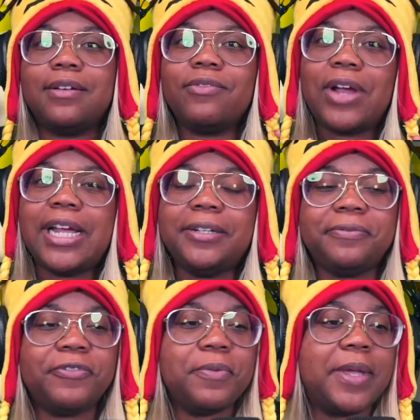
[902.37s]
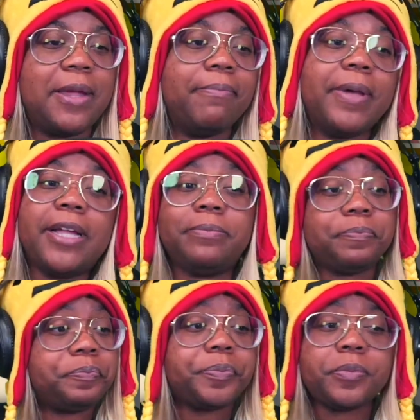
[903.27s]
right, for me. But
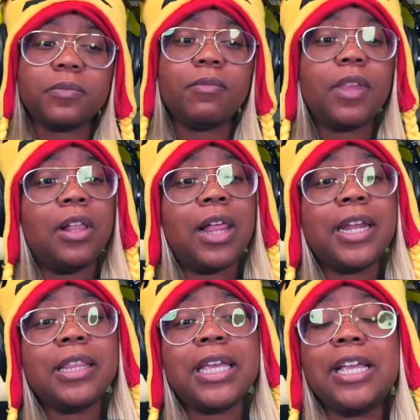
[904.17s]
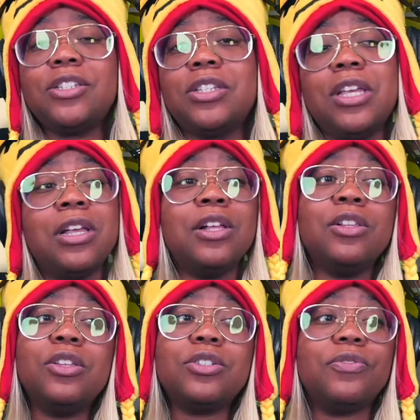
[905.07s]
A lot of the cakes
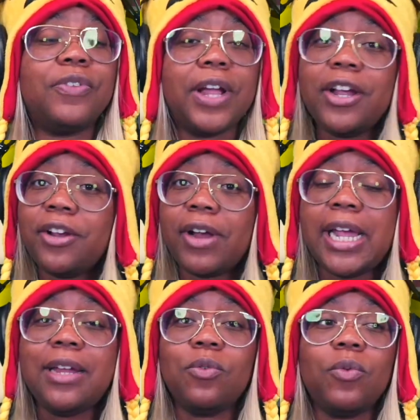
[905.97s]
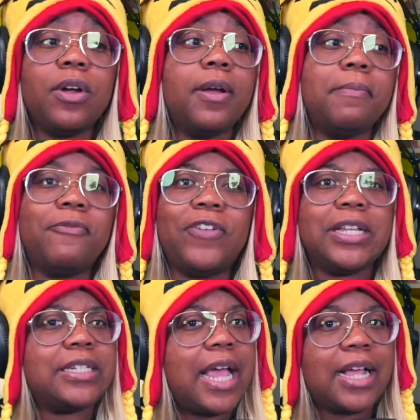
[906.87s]
looked very great, were
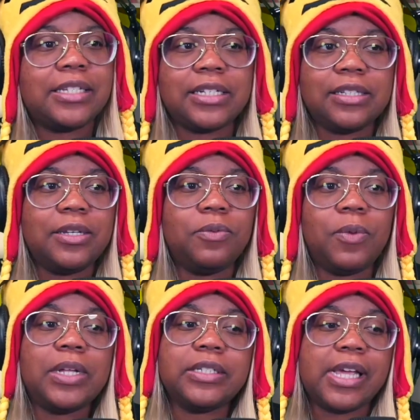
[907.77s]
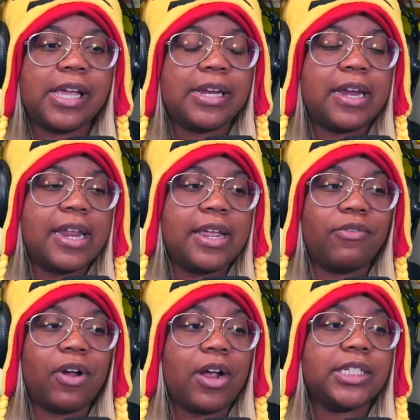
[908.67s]
fantastically well done
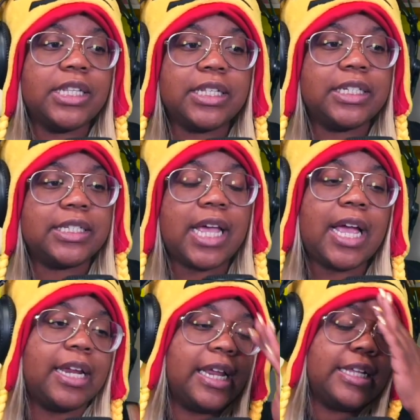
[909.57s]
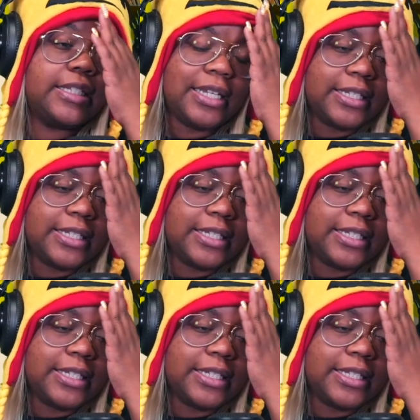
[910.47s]
in regards to the design. It's